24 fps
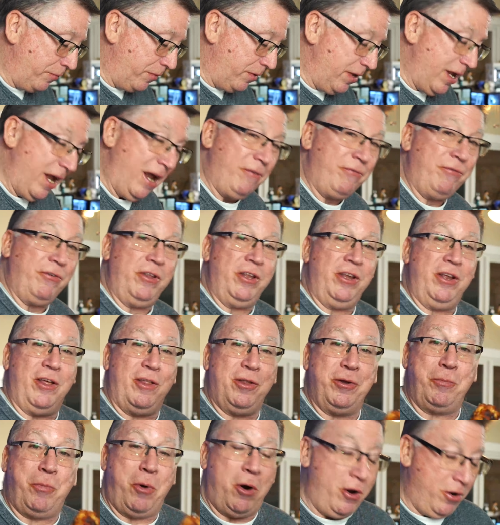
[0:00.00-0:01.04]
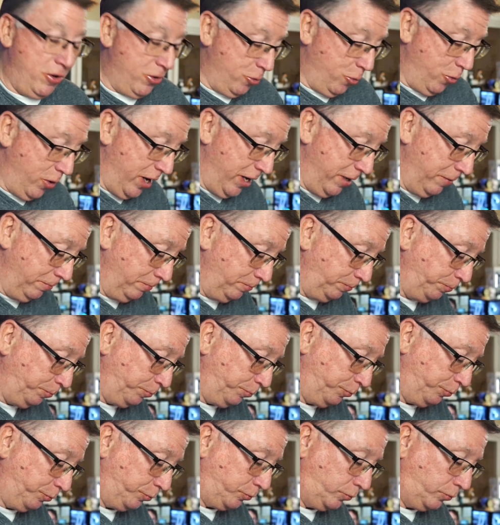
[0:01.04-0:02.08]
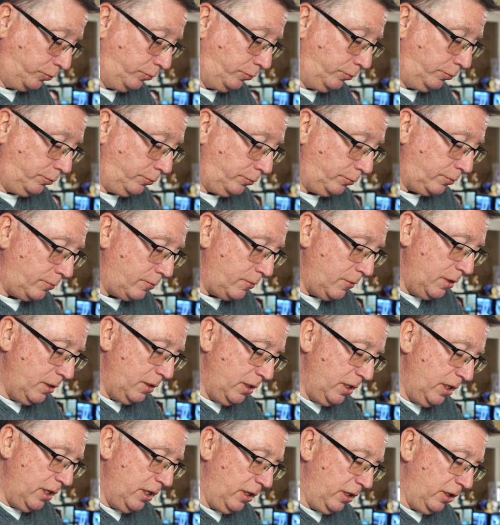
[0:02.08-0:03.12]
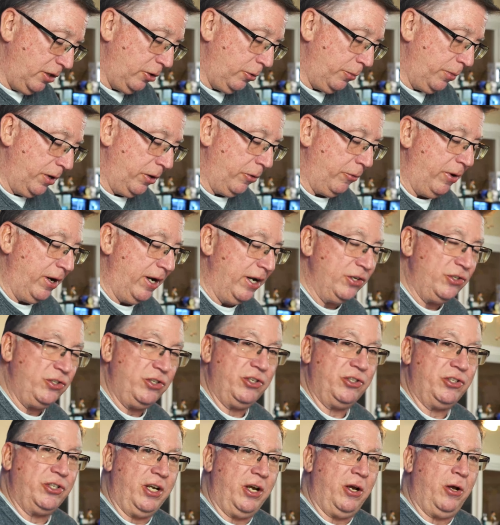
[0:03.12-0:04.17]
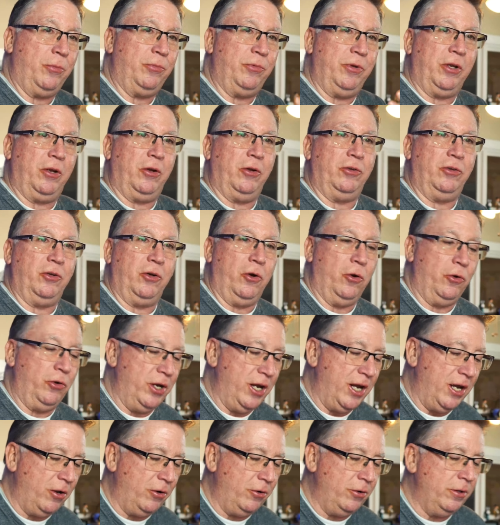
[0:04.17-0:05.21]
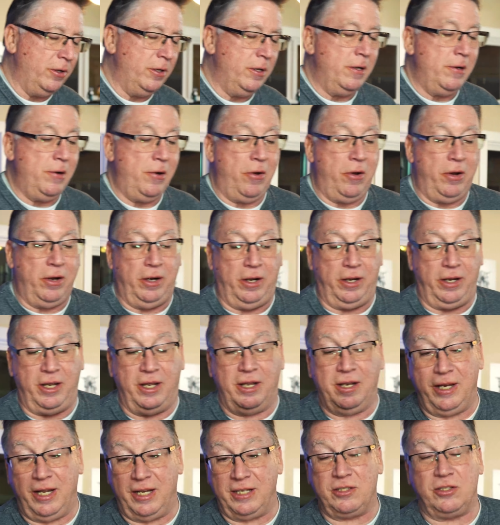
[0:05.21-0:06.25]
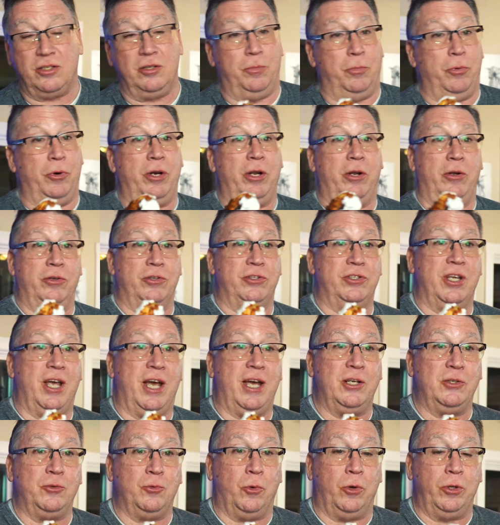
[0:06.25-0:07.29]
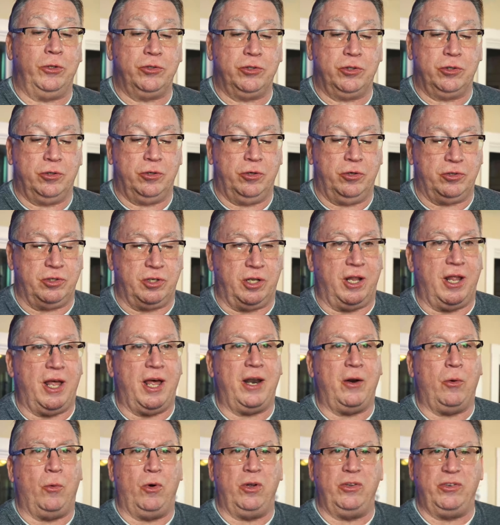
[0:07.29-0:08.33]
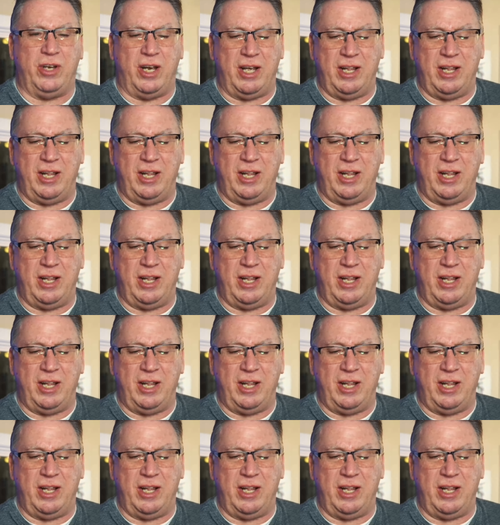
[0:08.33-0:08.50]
Now for the other part of the wing, again, a little bit of ranch just to help the good to go down. Again, that's the pretty good size ones. There's a lot of ones.